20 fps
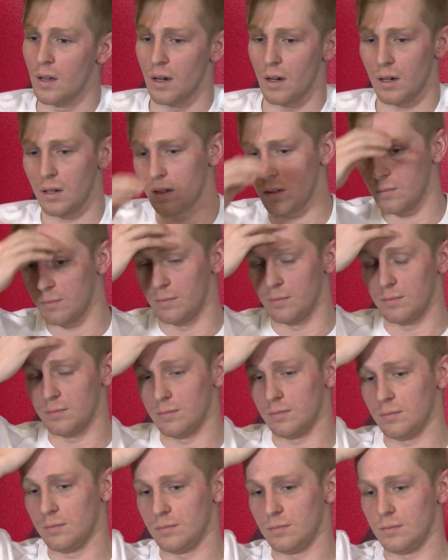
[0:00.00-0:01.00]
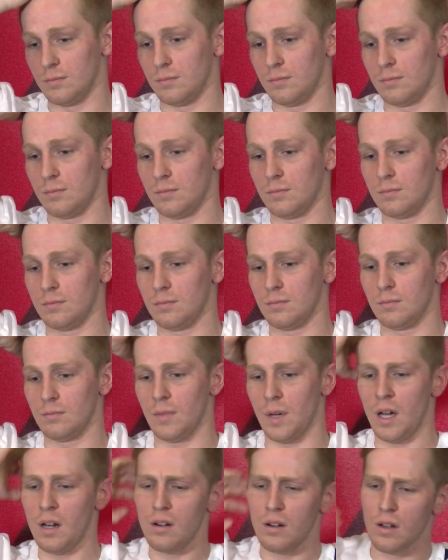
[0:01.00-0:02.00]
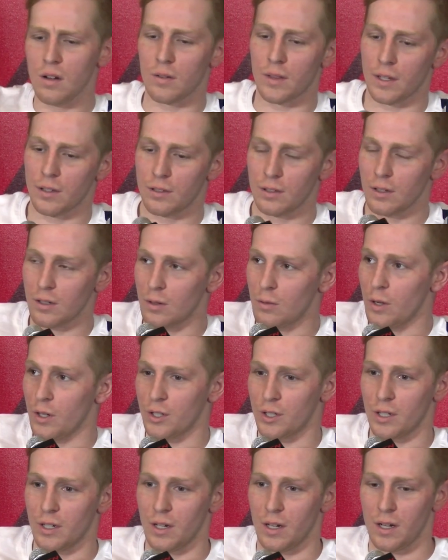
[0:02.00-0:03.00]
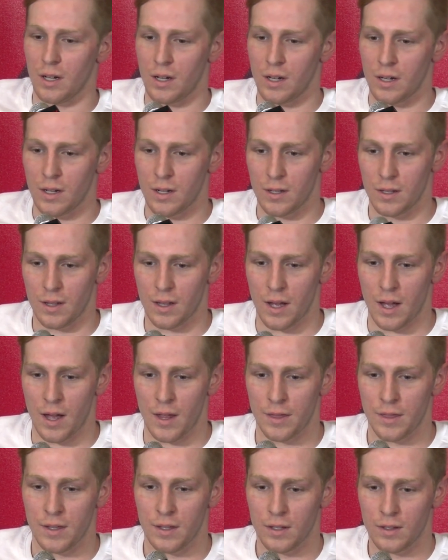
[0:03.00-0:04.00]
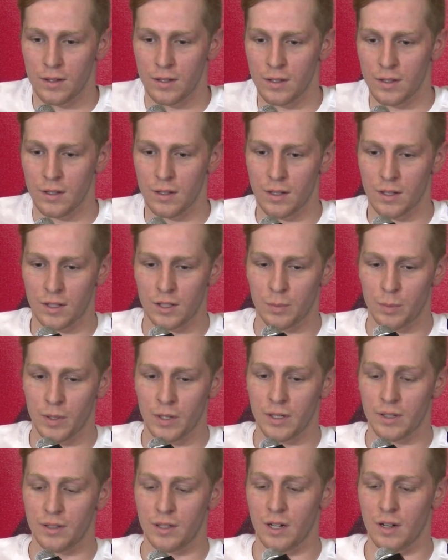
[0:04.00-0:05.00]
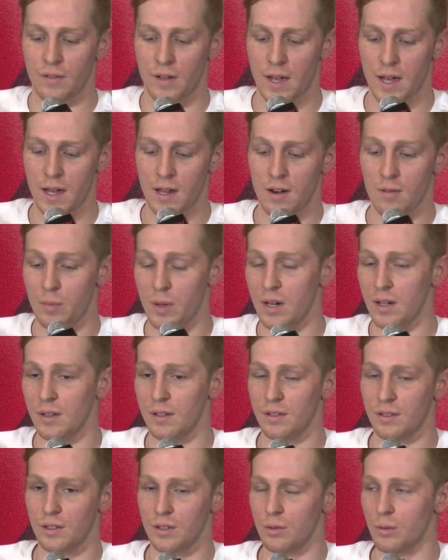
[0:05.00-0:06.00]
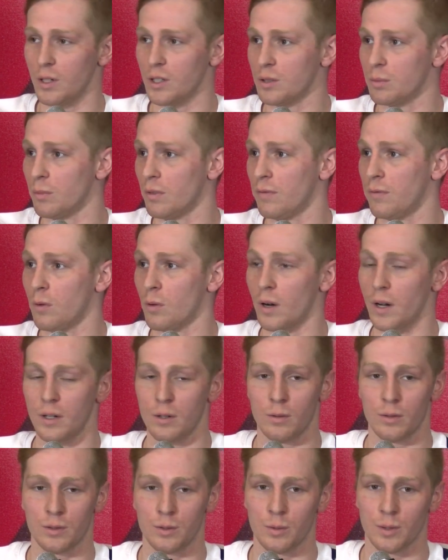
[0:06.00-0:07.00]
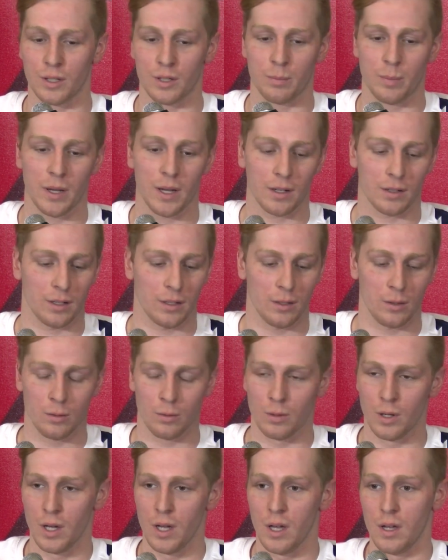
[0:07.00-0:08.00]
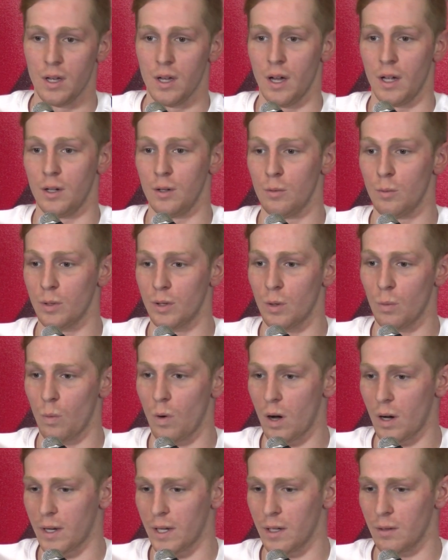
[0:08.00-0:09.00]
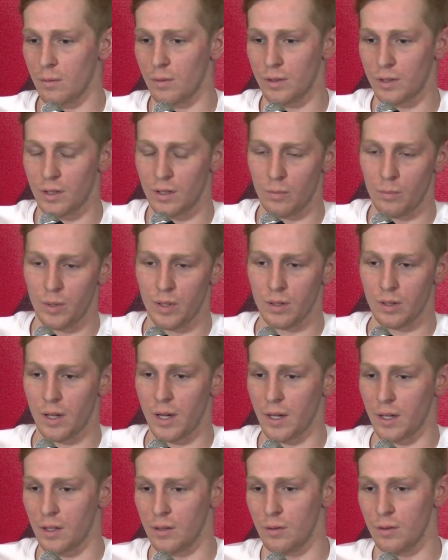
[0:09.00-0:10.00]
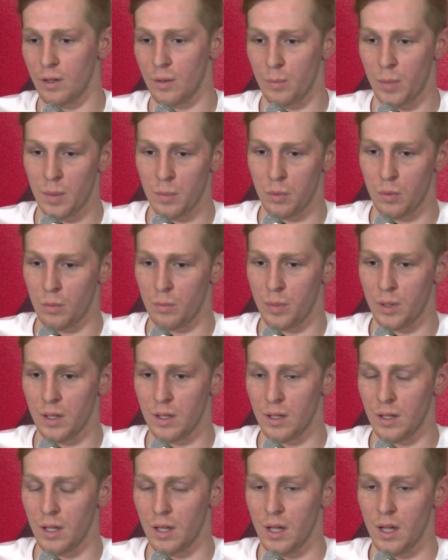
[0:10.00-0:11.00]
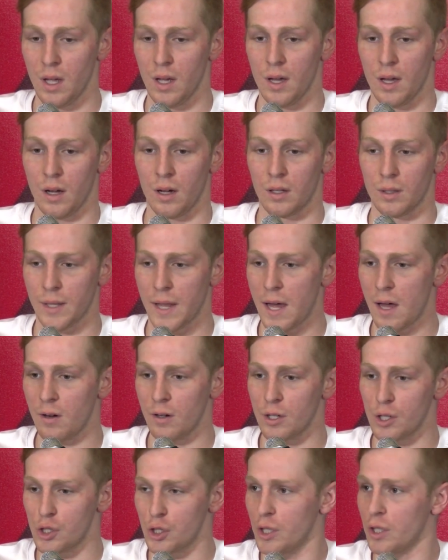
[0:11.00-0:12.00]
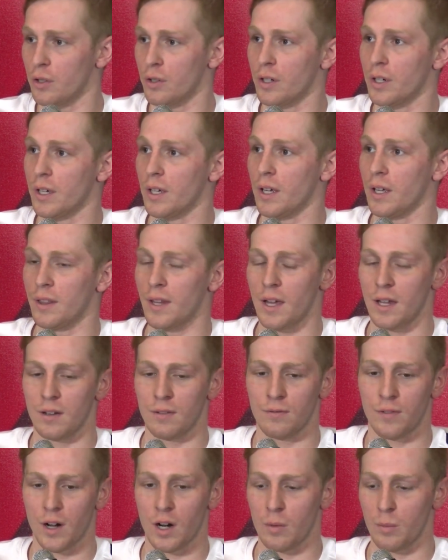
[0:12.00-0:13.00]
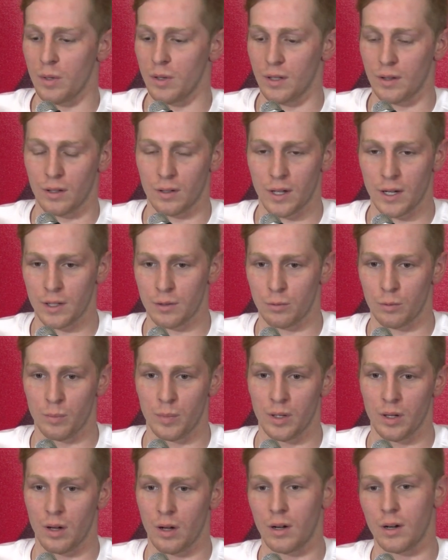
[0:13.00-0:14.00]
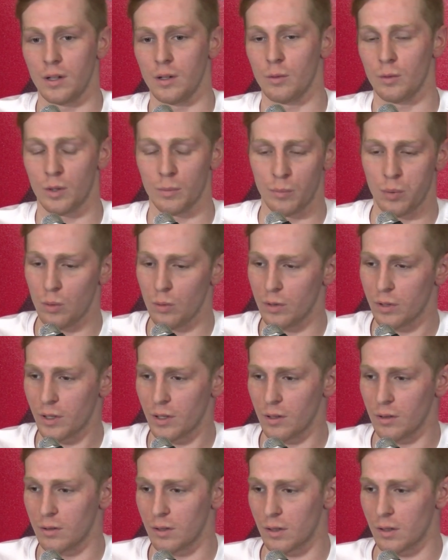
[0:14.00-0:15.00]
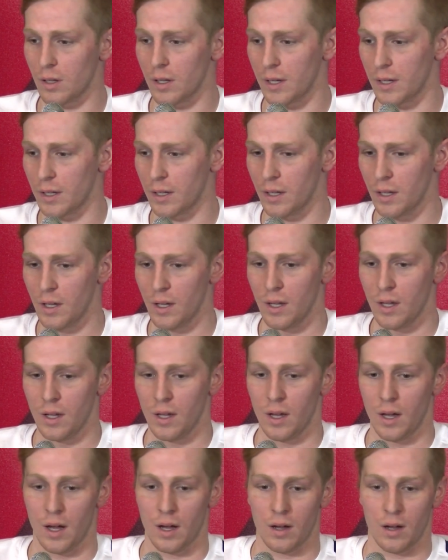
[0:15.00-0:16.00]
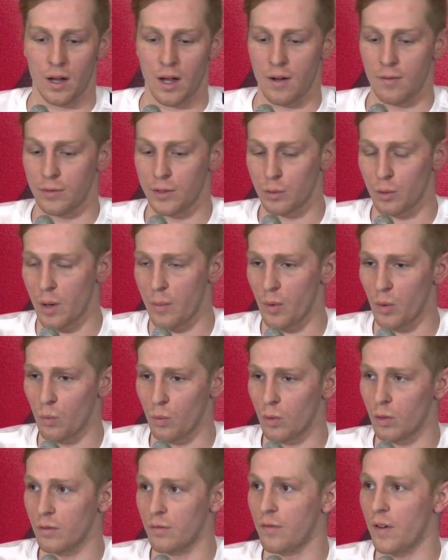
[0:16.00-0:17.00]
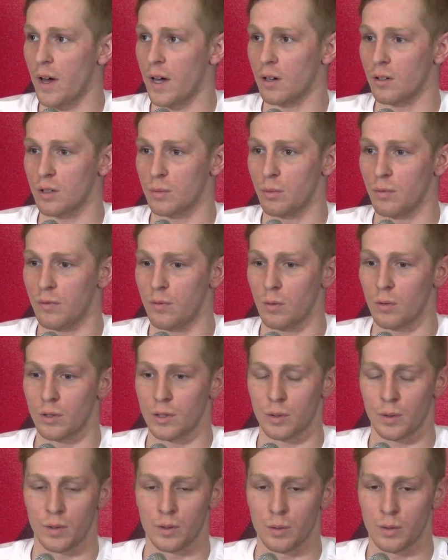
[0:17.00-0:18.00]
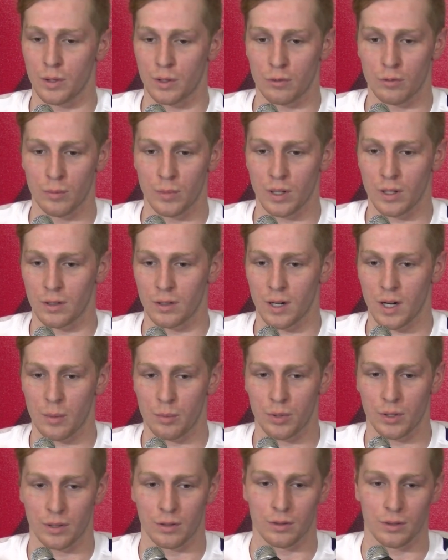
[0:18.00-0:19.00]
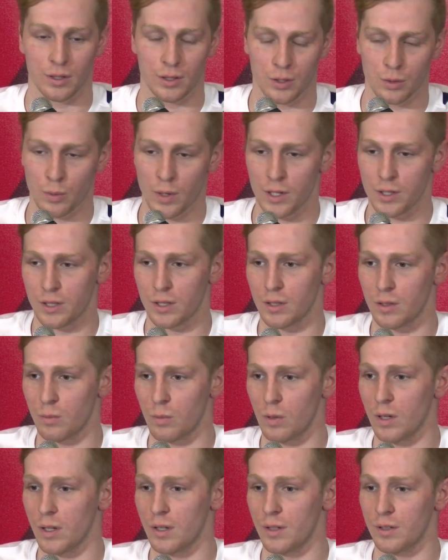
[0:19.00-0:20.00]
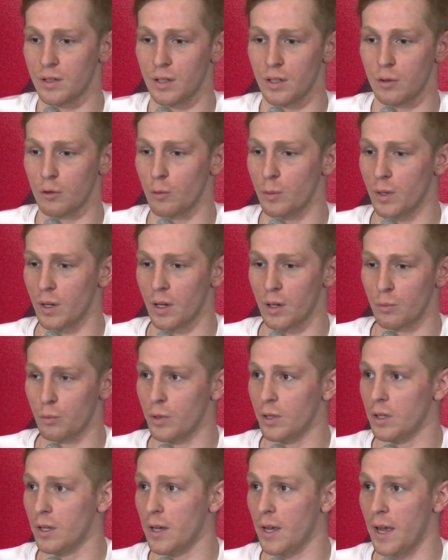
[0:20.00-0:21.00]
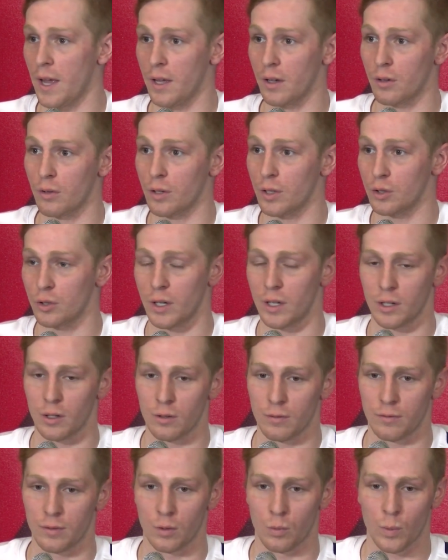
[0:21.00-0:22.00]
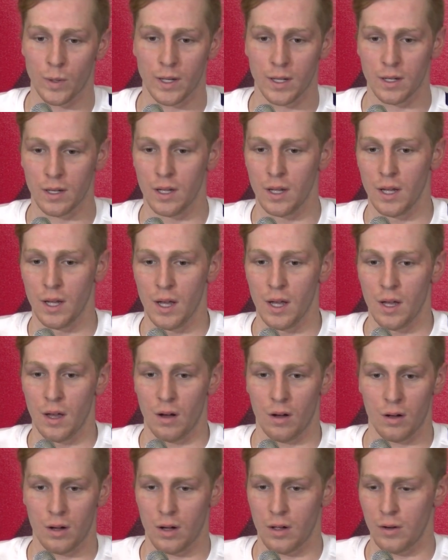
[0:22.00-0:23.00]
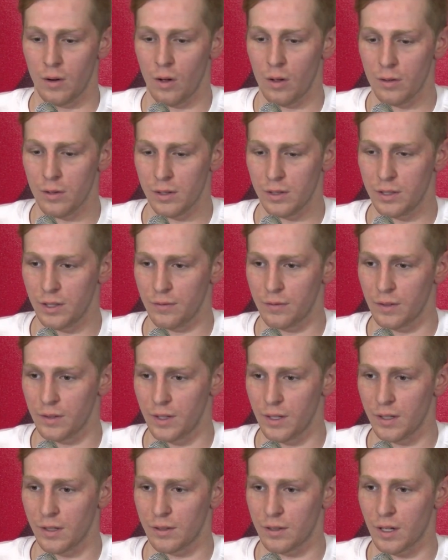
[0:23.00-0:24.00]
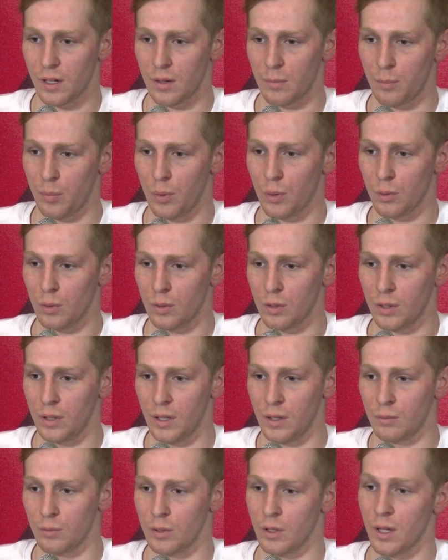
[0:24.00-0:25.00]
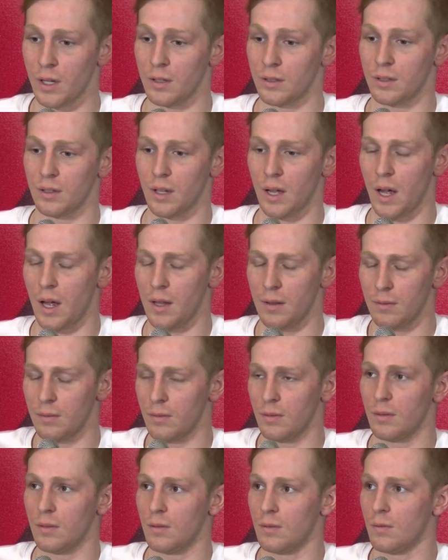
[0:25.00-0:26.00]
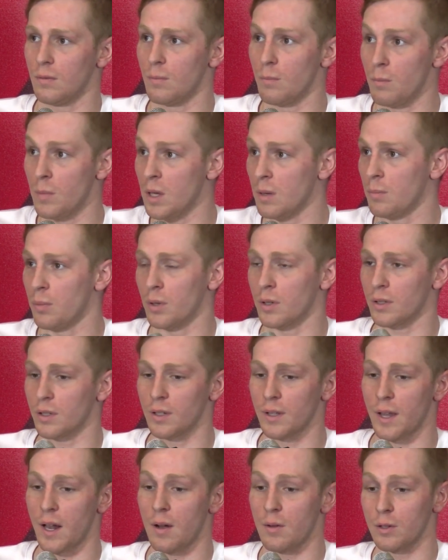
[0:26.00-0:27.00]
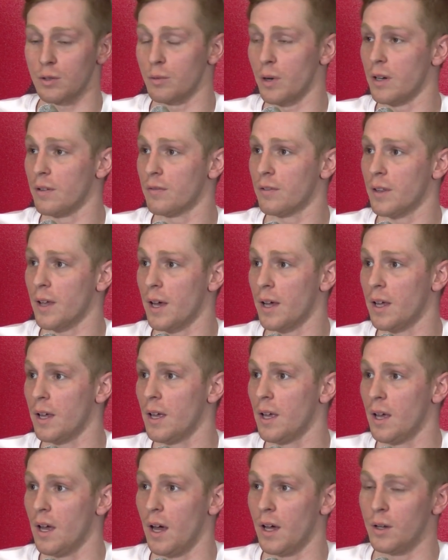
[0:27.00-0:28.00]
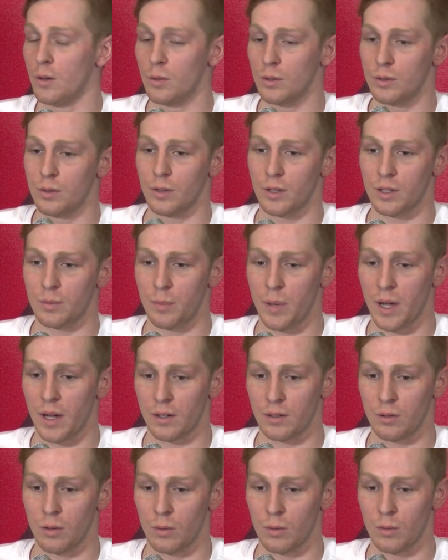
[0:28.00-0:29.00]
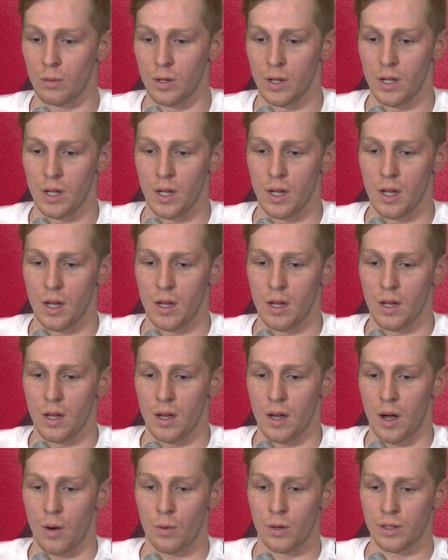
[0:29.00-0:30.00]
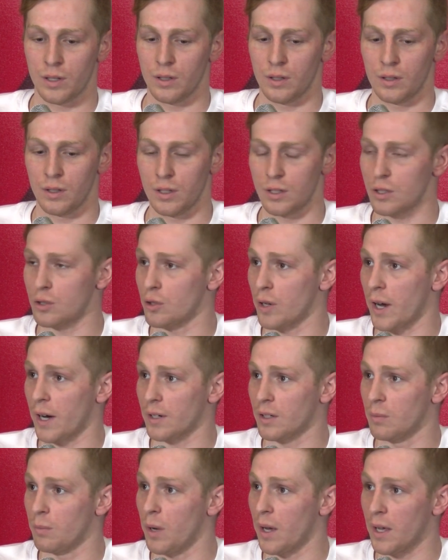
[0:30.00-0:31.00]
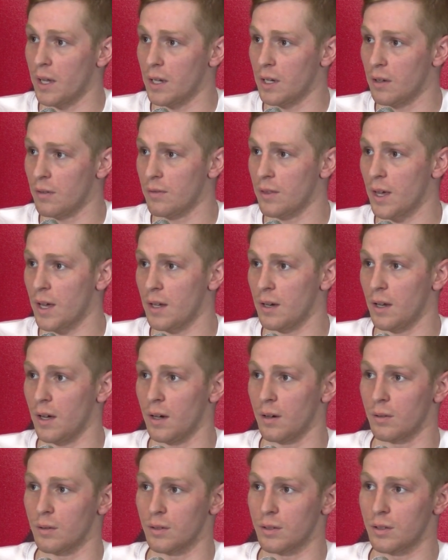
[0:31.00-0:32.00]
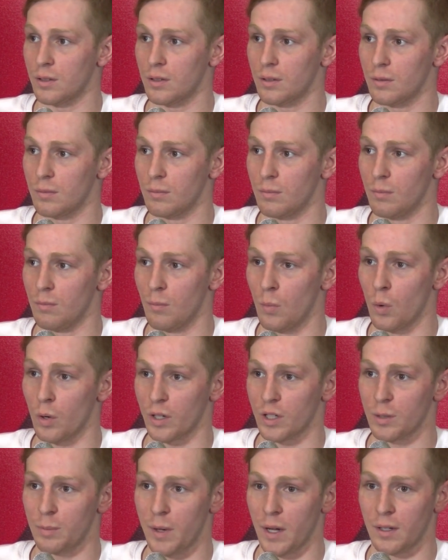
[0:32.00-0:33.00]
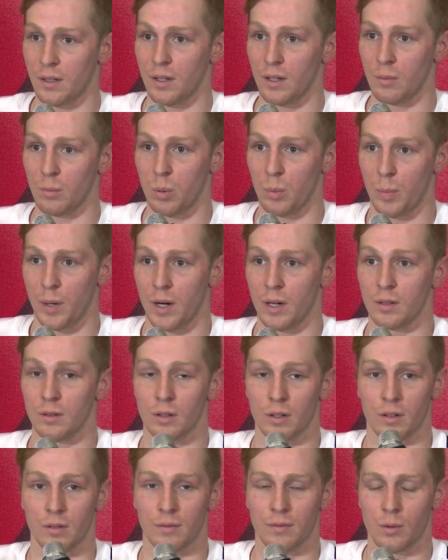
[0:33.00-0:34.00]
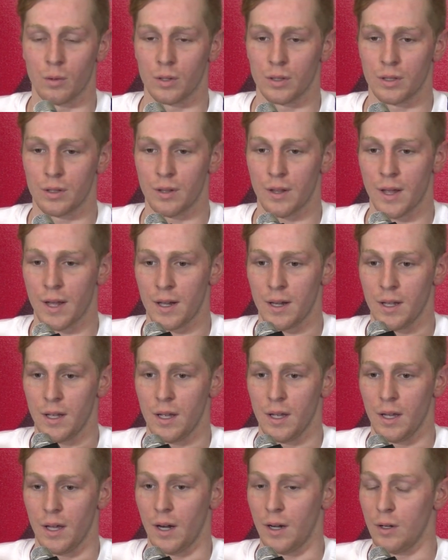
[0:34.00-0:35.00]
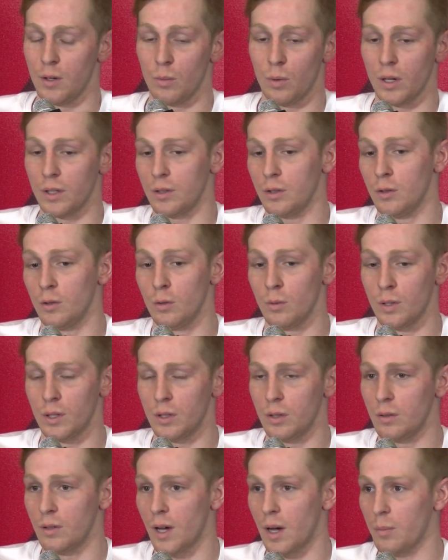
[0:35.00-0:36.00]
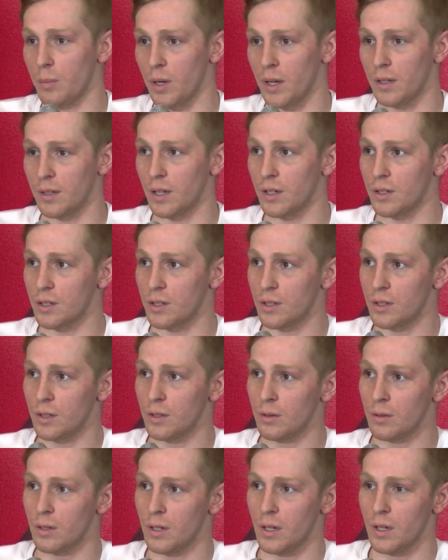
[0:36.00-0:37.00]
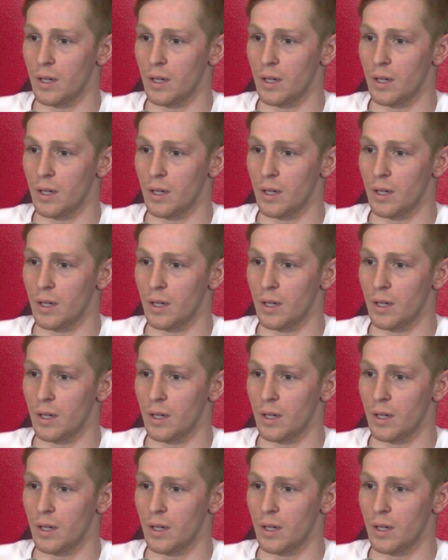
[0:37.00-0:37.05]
Um, I don't know. That's a good question. Uh, I think the experience that I've had, I've been in this situation before. I knew what to expect. I knew, I knew what the walkout was going to be like. I knew that people would be uh, loud and cheering in that environment, that the lights would be on. I knew what the pool was going to look like. Uh, I've swam at world finals before, so I knew what swimming under high pressure situations was. Swimming on a relay, anchoring, trying to go for a win, uh, and all those different things kind of pulled and realized me personally that I was ready for that. I knew what to expect, so I wasn't distracted by any of that. I was more expecting and prepared and looking forward to that, and I knew what to and to not pay attention to.